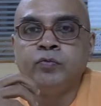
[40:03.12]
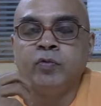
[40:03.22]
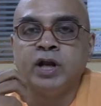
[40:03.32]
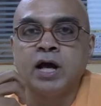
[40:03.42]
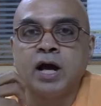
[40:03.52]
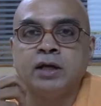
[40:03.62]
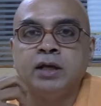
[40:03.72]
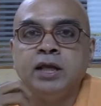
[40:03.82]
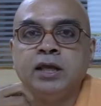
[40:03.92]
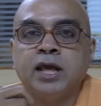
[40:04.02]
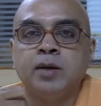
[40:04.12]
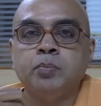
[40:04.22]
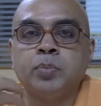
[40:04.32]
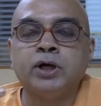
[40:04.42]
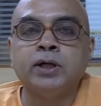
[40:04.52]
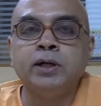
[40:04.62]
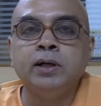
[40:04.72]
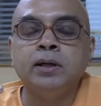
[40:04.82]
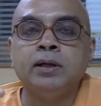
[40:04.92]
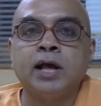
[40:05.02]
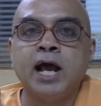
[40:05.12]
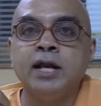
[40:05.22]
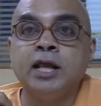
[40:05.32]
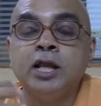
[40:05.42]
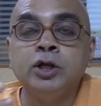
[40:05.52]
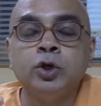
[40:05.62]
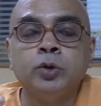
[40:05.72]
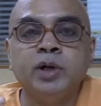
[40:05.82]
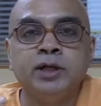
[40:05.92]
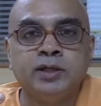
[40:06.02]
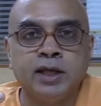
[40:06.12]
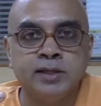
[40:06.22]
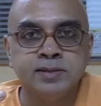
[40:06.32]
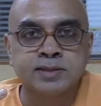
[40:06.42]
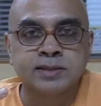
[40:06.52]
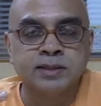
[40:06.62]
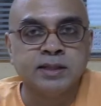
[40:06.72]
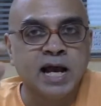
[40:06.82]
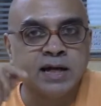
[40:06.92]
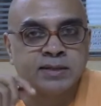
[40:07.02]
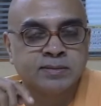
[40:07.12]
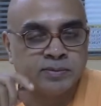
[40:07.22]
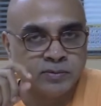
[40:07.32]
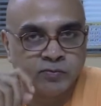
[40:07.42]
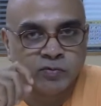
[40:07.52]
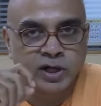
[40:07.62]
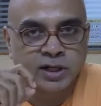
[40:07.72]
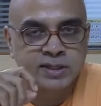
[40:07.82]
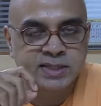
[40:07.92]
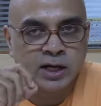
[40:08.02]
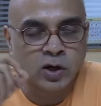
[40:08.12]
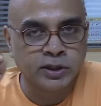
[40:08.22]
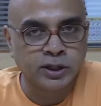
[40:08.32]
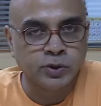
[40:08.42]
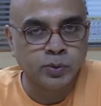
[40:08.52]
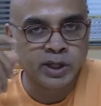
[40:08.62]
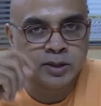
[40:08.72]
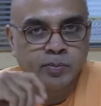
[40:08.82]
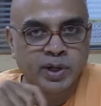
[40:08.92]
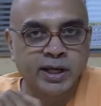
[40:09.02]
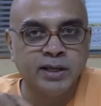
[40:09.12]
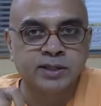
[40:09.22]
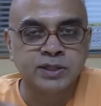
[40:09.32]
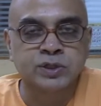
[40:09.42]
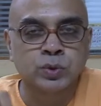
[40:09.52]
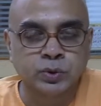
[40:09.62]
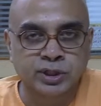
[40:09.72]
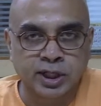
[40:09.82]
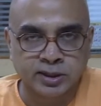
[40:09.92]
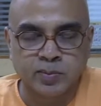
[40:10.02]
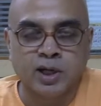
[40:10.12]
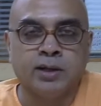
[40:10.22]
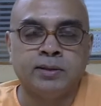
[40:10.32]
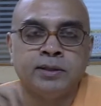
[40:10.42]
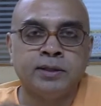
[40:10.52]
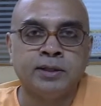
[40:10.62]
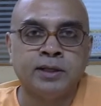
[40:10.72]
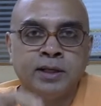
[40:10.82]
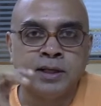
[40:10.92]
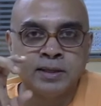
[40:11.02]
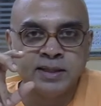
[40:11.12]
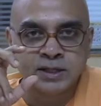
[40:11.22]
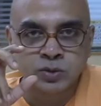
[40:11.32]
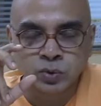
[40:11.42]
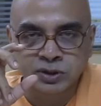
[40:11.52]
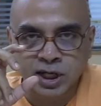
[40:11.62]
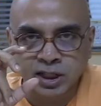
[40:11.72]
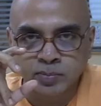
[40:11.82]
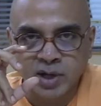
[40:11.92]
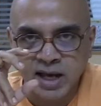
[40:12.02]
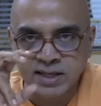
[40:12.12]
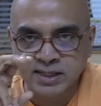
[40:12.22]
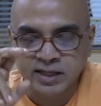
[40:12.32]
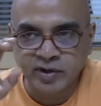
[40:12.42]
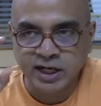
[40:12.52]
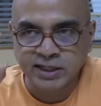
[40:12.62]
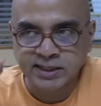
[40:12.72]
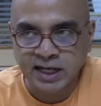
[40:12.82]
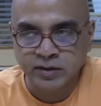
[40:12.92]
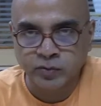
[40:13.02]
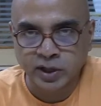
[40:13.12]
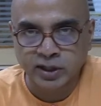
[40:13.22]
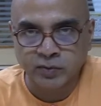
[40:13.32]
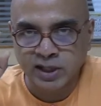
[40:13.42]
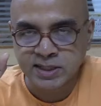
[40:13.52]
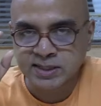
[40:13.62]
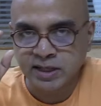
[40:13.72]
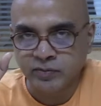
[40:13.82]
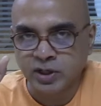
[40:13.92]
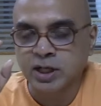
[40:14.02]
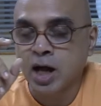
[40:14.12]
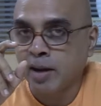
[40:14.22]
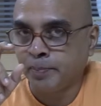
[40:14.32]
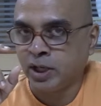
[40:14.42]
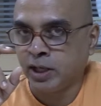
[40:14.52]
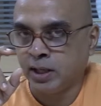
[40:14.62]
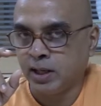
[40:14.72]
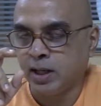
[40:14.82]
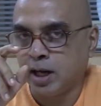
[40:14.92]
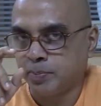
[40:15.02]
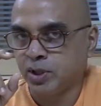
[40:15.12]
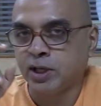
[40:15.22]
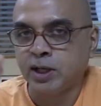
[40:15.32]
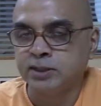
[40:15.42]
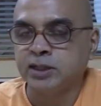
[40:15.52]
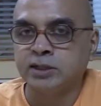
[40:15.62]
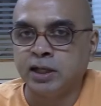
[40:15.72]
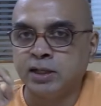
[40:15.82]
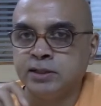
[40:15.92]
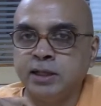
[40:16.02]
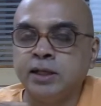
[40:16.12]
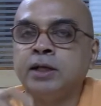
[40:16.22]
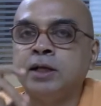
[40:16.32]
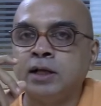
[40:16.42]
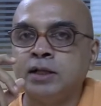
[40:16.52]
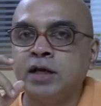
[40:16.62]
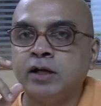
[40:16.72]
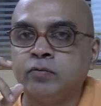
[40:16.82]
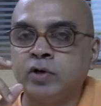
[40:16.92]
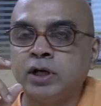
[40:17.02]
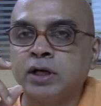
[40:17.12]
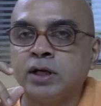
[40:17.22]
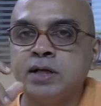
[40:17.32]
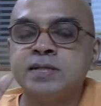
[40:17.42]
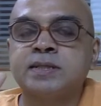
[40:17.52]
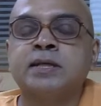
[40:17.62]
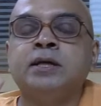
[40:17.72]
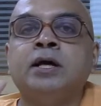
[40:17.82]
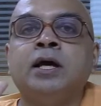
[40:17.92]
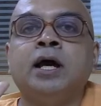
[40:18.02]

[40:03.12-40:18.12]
when Agni can burn and illumine things, that work is allotted to it by this Sutratma. That Sutratma has given it that work. What is that work? Apaha. Apaha dadhati. That work is,